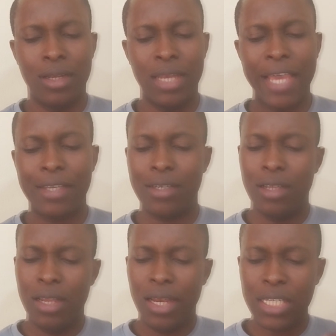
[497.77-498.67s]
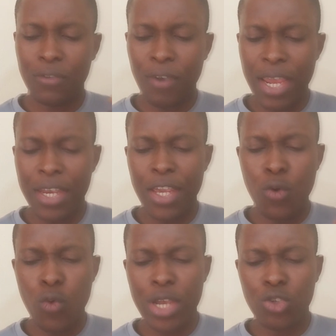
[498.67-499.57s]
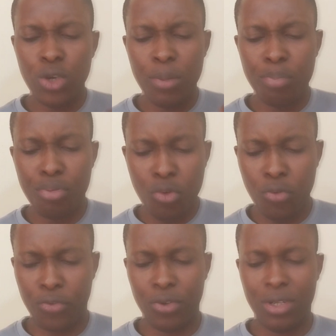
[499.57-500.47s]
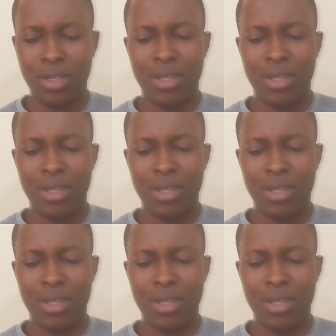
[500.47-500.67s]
Like, let's find a way to improve